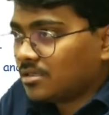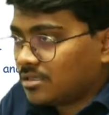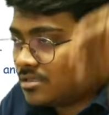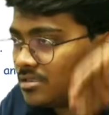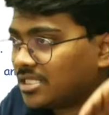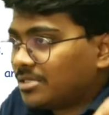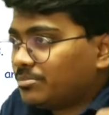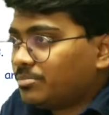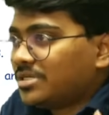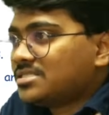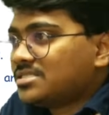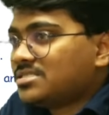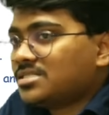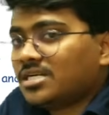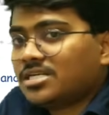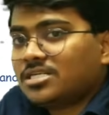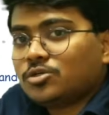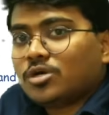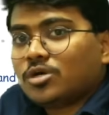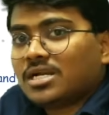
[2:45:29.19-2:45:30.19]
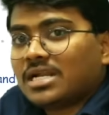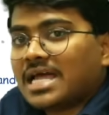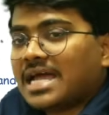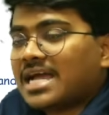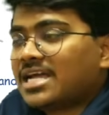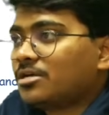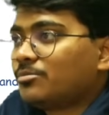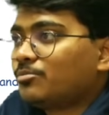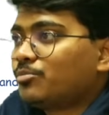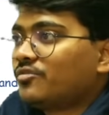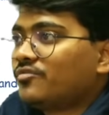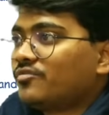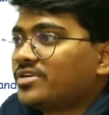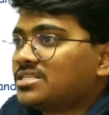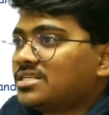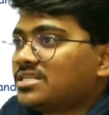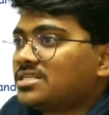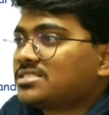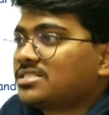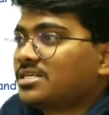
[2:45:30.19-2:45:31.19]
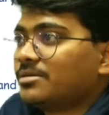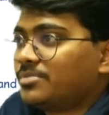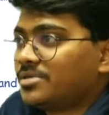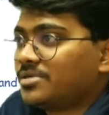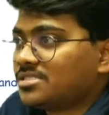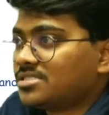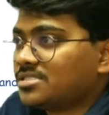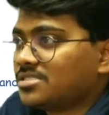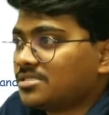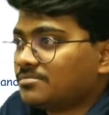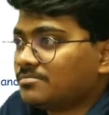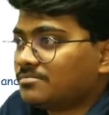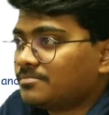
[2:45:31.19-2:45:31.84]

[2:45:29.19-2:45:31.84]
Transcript: that means that you are lacking professional skepticism.